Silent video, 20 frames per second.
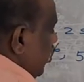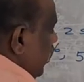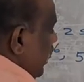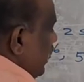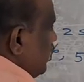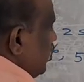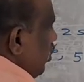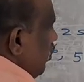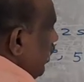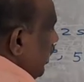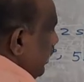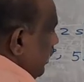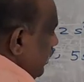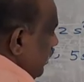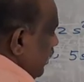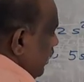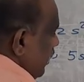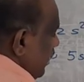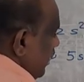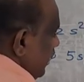12 is
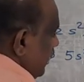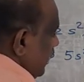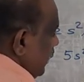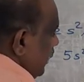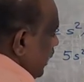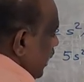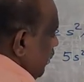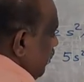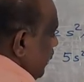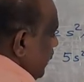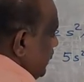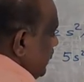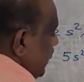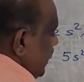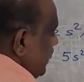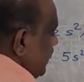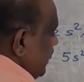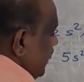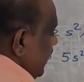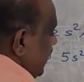over.
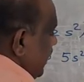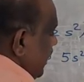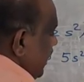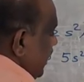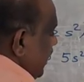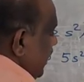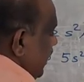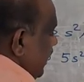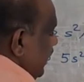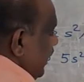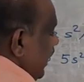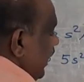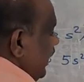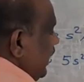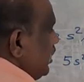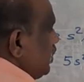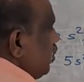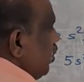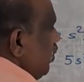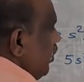3p6,
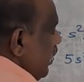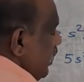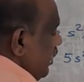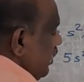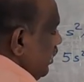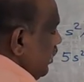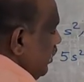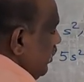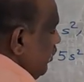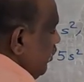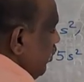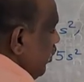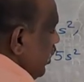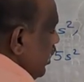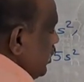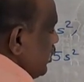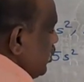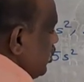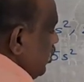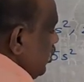8 is over.
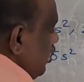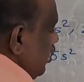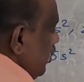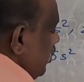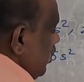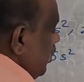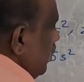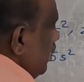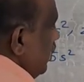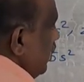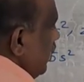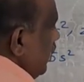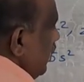4s2.